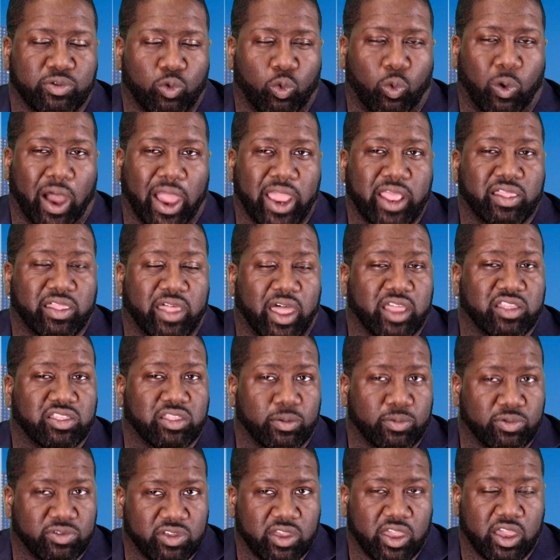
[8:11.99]
white
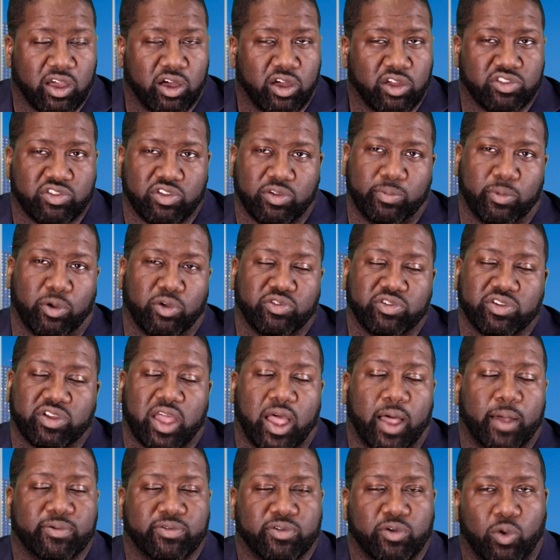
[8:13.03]
like themselves, so most of
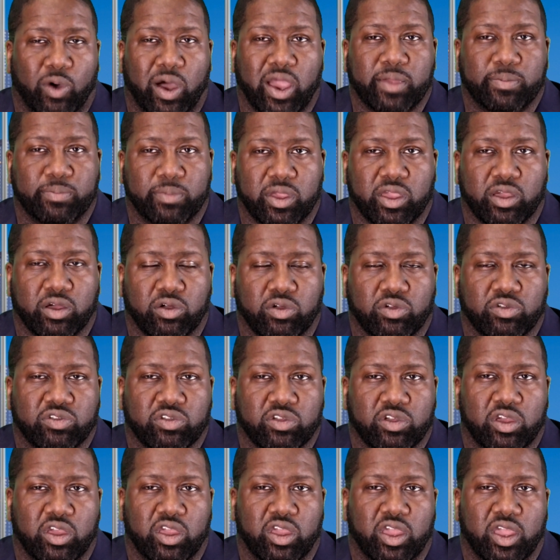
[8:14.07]
the cops are white
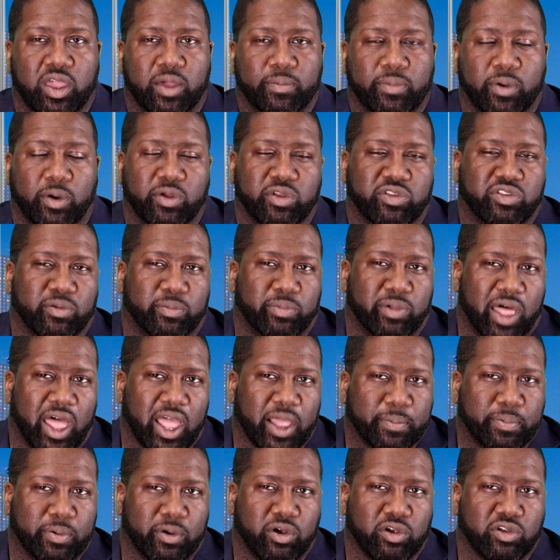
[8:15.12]
males, but when it's a
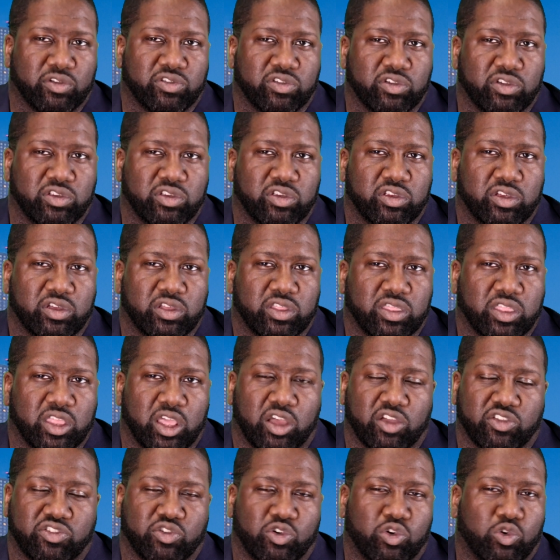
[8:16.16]
black person,
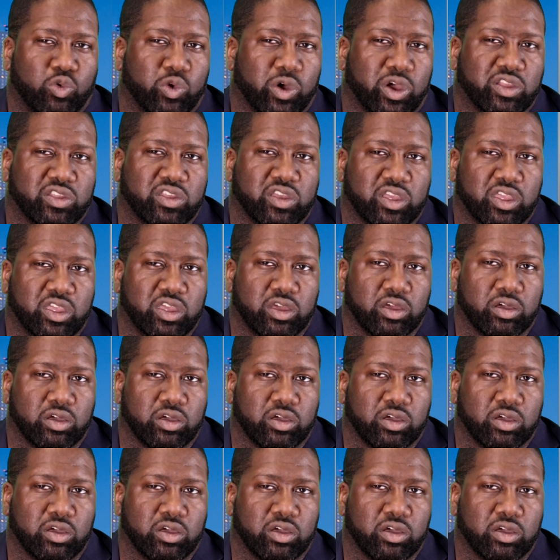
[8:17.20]
they are so quick to